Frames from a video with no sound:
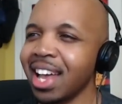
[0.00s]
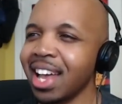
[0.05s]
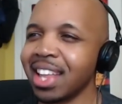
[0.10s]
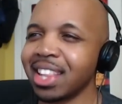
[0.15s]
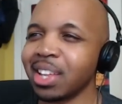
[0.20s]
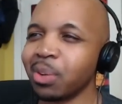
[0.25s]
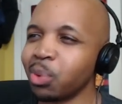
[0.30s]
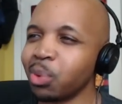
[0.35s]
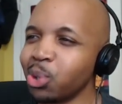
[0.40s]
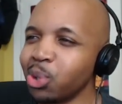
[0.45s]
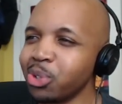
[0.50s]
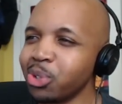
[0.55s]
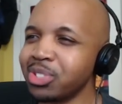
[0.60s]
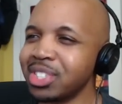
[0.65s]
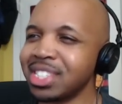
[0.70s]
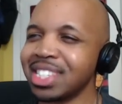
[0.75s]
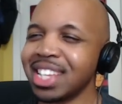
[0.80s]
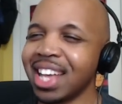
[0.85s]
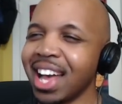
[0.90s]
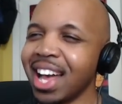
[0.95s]
The
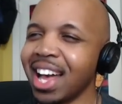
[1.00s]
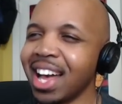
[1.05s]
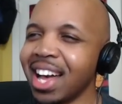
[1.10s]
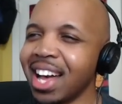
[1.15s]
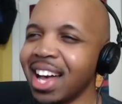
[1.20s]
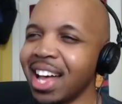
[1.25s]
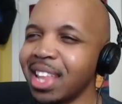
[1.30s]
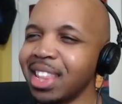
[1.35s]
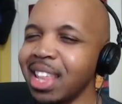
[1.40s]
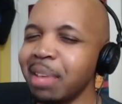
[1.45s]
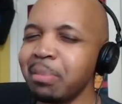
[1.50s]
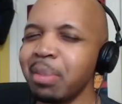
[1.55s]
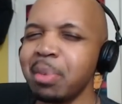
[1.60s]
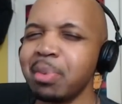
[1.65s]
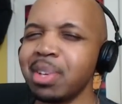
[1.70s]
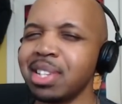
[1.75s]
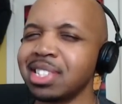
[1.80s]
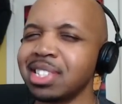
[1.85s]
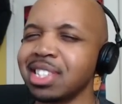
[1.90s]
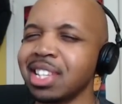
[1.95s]
Wolves, they may
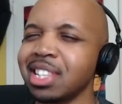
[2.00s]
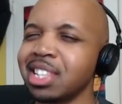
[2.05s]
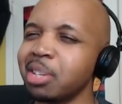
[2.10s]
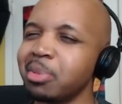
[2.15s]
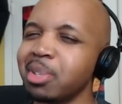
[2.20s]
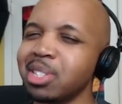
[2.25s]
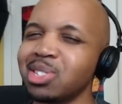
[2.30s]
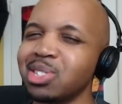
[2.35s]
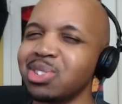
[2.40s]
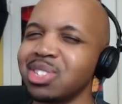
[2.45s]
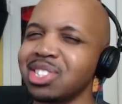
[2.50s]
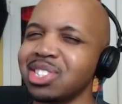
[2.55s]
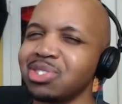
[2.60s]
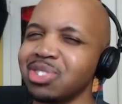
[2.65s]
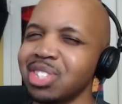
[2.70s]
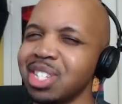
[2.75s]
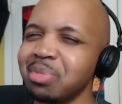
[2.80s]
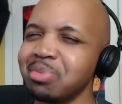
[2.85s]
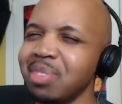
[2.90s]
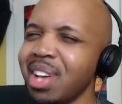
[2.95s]
be just a little bit too
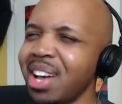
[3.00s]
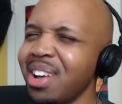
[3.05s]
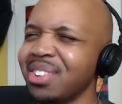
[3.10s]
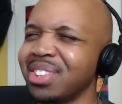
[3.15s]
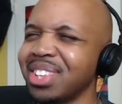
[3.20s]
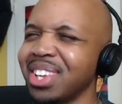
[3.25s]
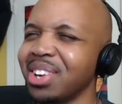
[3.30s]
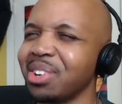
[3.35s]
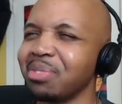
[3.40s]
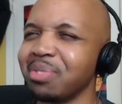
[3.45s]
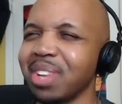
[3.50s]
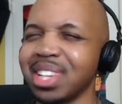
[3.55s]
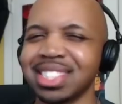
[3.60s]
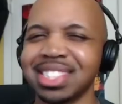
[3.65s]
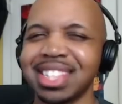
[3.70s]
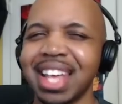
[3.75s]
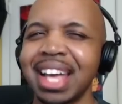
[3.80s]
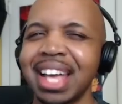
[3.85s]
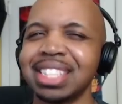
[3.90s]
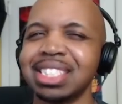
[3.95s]
extreme. I don't know, man.
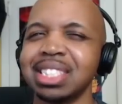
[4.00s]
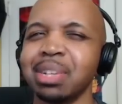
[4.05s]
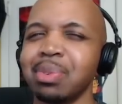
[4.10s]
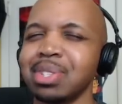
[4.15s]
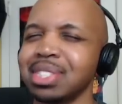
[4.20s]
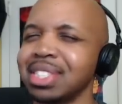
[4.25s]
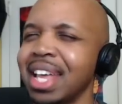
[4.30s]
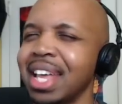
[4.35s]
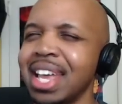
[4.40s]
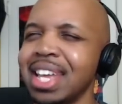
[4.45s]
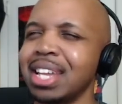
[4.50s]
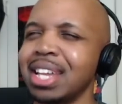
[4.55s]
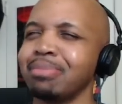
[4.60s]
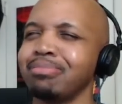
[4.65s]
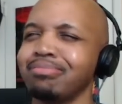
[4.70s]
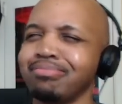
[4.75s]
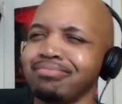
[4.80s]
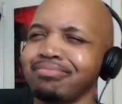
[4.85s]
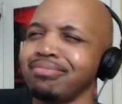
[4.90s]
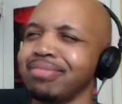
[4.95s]
Just hacking someone's head
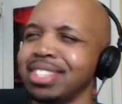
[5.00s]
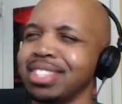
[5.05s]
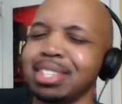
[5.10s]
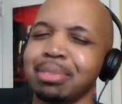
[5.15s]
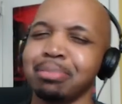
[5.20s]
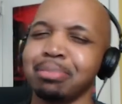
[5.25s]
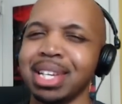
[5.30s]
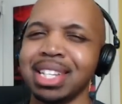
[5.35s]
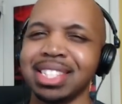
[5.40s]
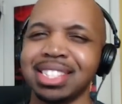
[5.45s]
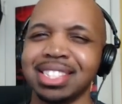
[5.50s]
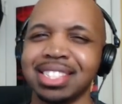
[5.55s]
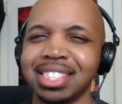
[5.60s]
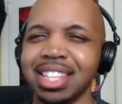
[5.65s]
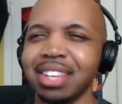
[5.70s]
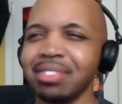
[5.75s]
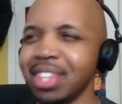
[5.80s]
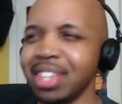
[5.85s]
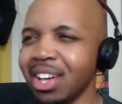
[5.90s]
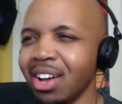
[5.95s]
up, the bits and
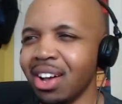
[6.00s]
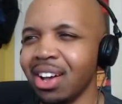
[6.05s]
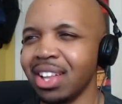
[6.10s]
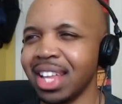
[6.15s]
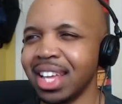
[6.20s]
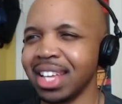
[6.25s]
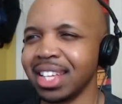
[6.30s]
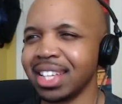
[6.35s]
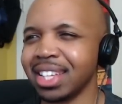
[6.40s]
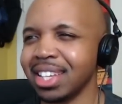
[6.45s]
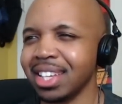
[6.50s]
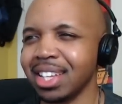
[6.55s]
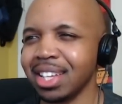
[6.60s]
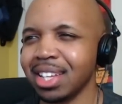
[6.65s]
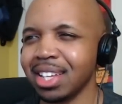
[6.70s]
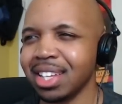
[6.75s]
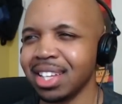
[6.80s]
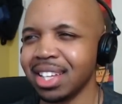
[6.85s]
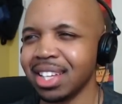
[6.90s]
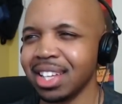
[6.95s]
stuff. They all like
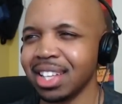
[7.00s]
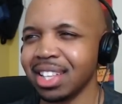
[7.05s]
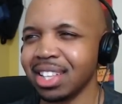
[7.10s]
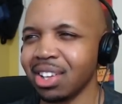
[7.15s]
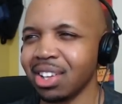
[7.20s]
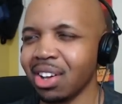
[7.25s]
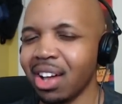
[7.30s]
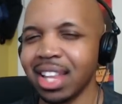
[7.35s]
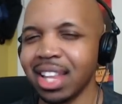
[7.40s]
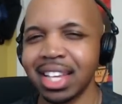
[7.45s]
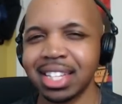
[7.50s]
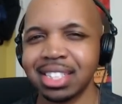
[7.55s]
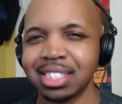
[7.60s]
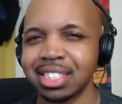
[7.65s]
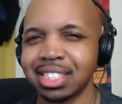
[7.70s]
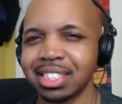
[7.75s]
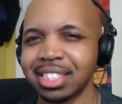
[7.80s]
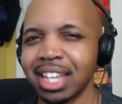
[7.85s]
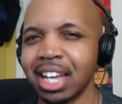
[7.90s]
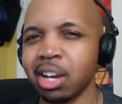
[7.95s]

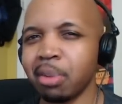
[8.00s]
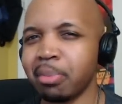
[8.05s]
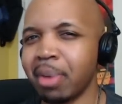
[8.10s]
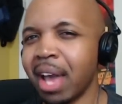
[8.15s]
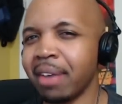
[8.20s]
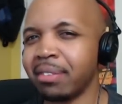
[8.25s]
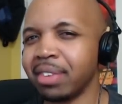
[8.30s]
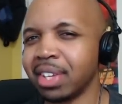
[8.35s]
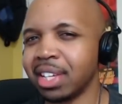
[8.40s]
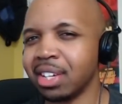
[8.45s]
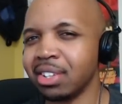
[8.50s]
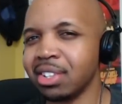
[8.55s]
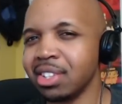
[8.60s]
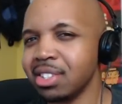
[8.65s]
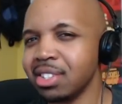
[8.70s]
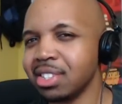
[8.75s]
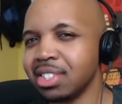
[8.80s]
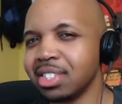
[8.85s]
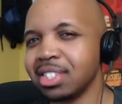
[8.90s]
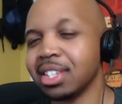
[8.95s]
just psychopathic
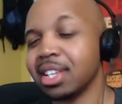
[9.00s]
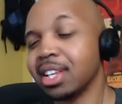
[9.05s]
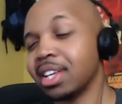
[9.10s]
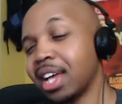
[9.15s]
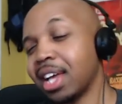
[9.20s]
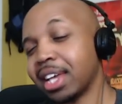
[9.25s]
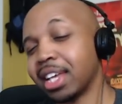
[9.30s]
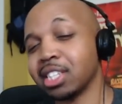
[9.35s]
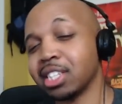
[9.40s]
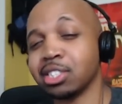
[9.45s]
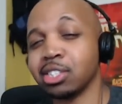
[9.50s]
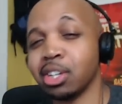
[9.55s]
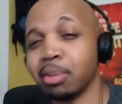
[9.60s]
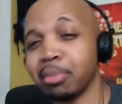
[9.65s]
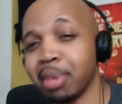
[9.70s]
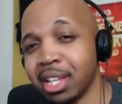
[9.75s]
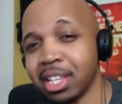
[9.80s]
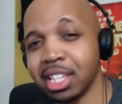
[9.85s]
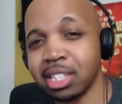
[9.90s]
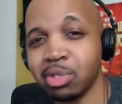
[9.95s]
killers. I guess so,
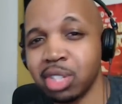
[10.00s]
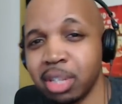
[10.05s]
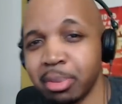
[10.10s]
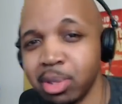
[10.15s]
man. That's what they